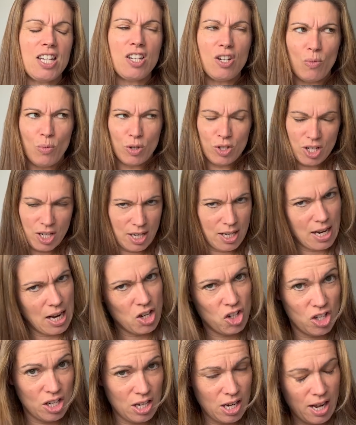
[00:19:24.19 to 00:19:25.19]
You know what
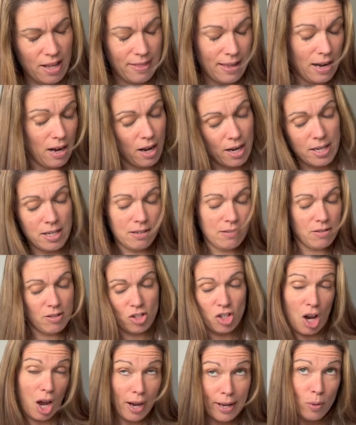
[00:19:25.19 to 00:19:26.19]
teenagers are like. They like
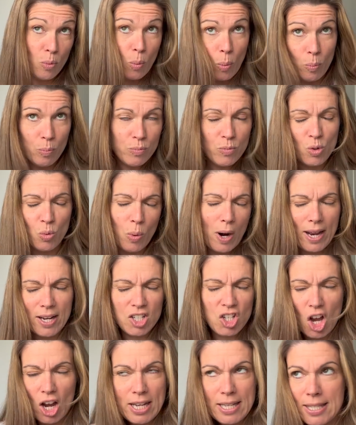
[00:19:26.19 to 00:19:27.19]
tight, to wear
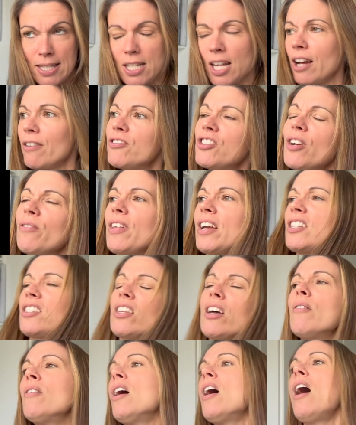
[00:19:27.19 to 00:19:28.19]
tight stuff, don't they?
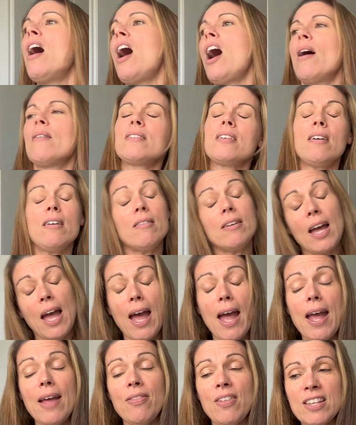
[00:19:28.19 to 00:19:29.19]
So I was like,
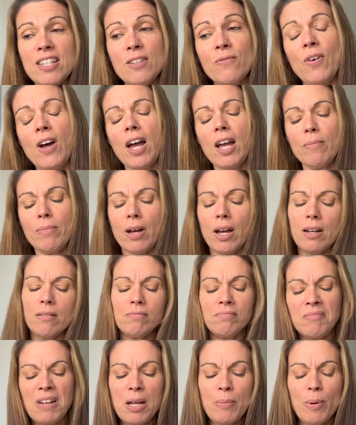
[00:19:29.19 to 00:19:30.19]
okay, that's fine, but I
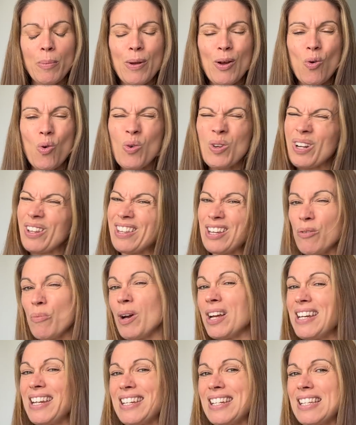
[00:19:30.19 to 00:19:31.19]
might be a bit awkward. I think you
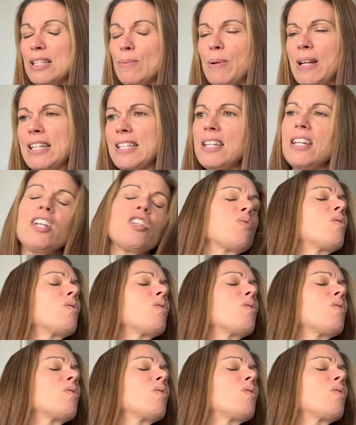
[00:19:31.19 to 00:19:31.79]
might need a split in it.